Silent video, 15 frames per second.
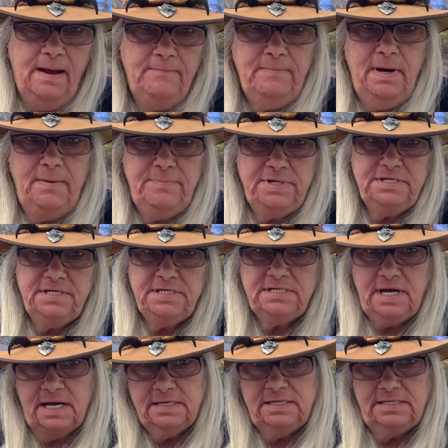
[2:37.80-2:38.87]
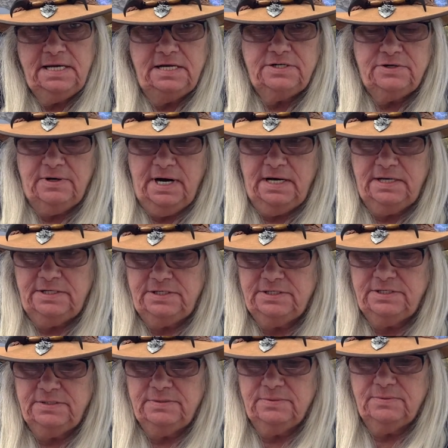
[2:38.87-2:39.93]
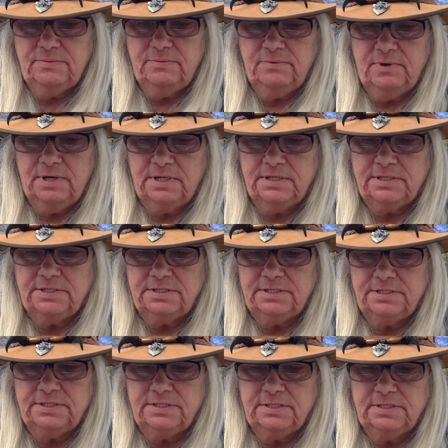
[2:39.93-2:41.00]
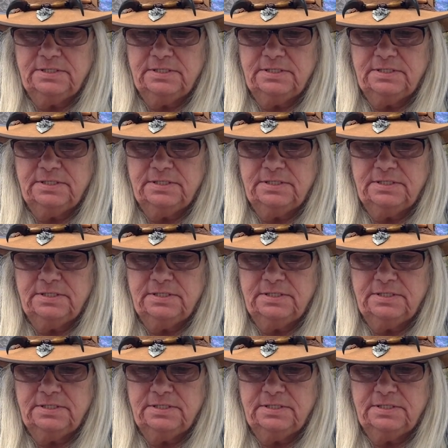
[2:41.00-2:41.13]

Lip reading: my business, Highly Dangerass, was